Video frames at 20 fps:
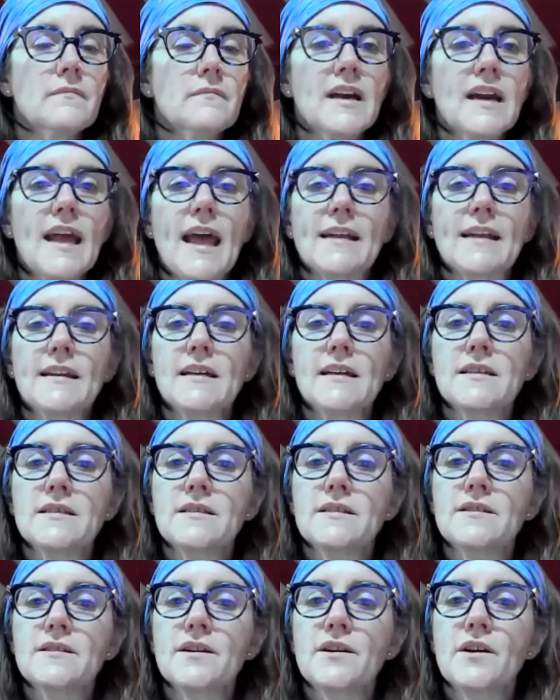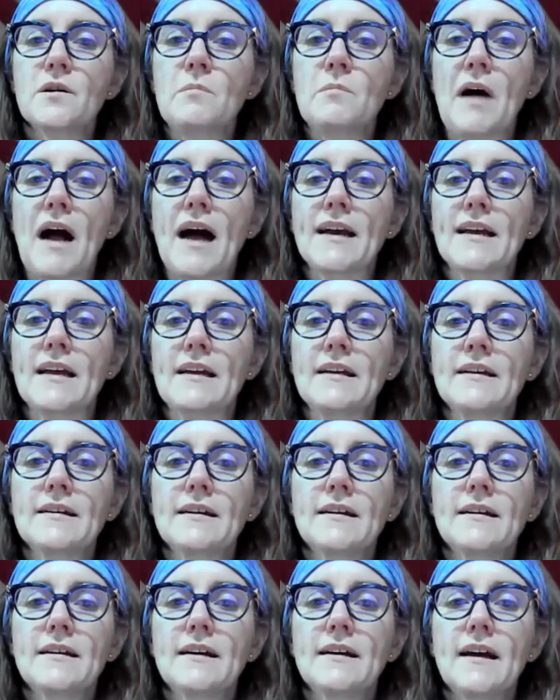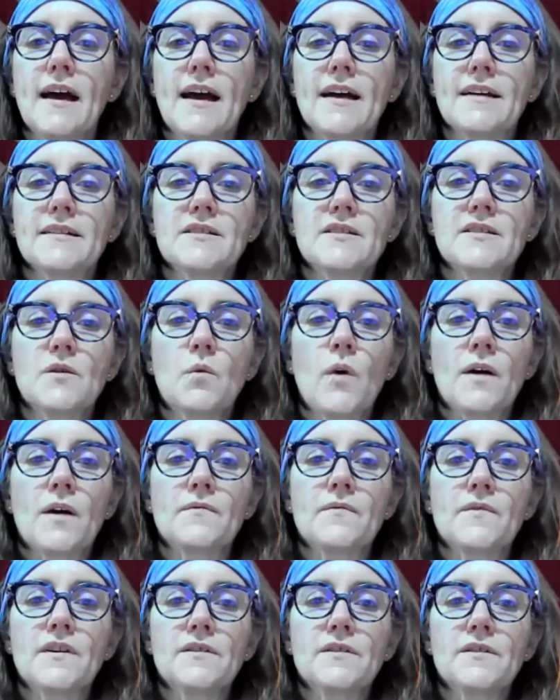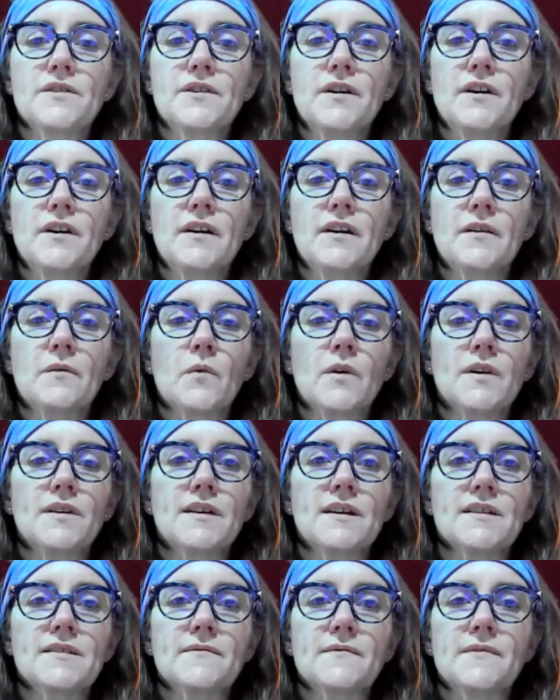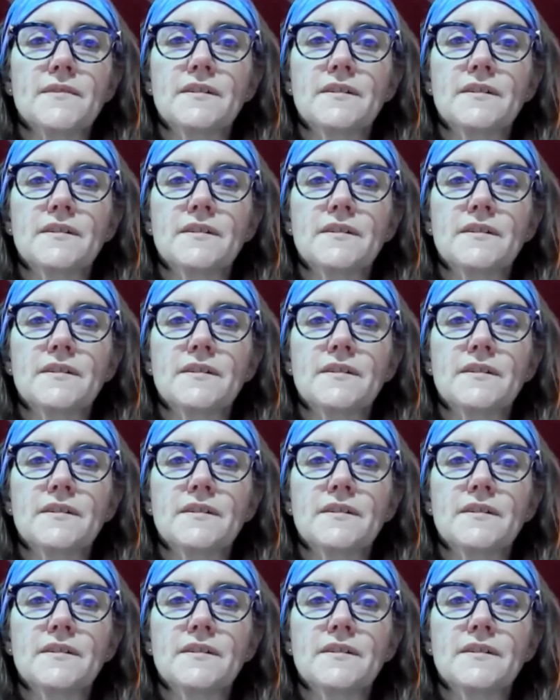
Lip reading: But again, listen to your body as to what feels good and what doesn't